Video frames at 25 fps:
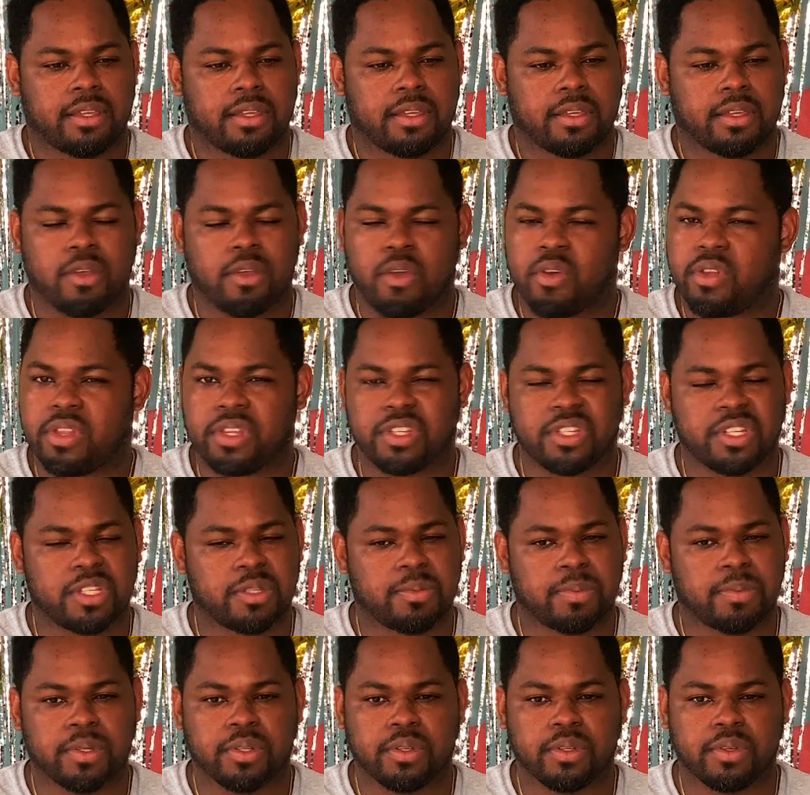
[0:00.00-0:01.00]
God has just
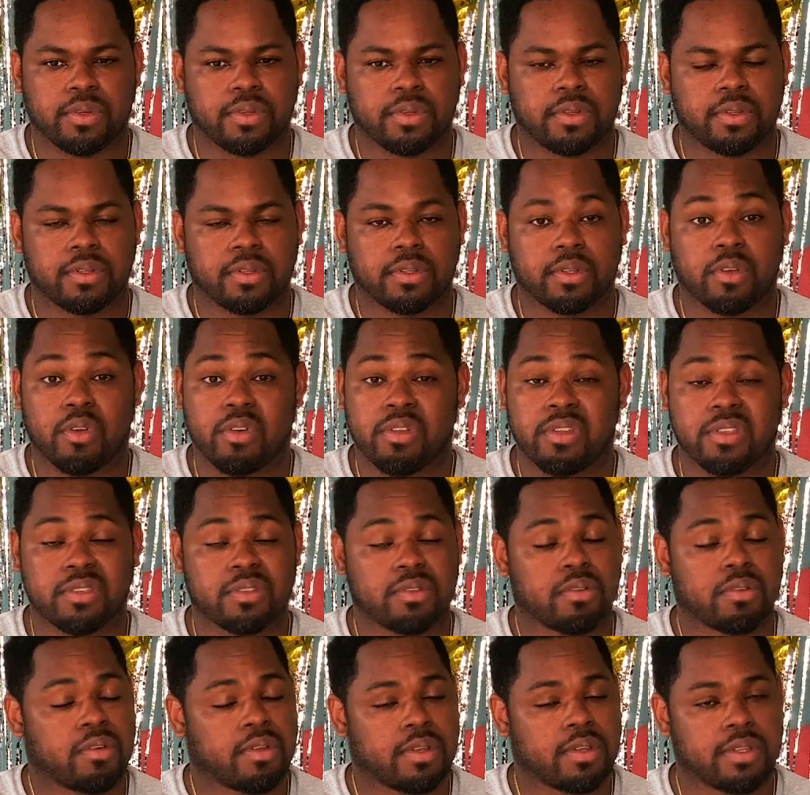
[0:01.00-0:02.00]
been good. God has
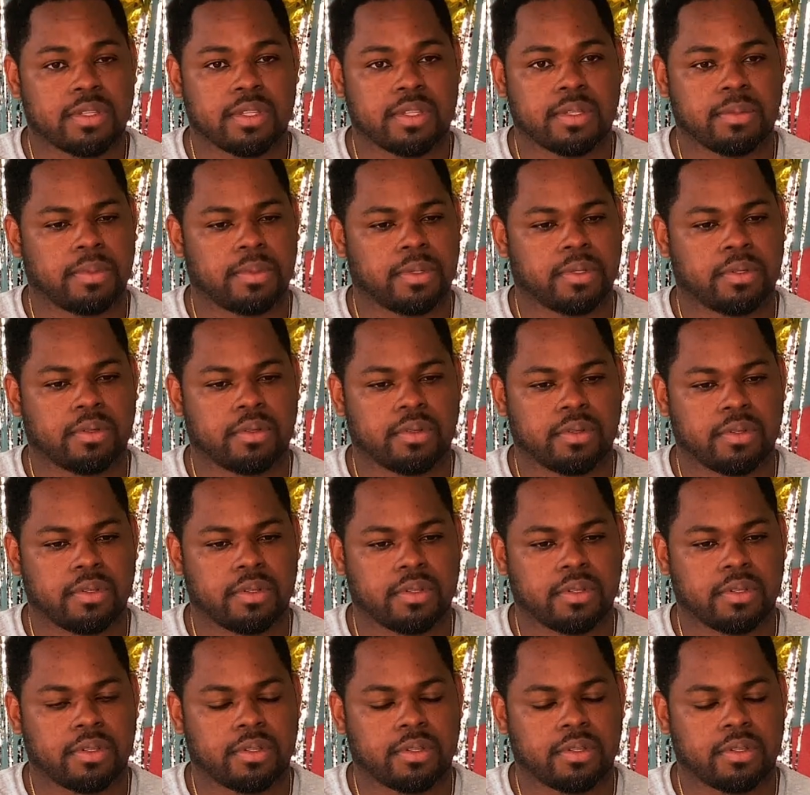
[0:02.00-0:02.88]
honestly been good.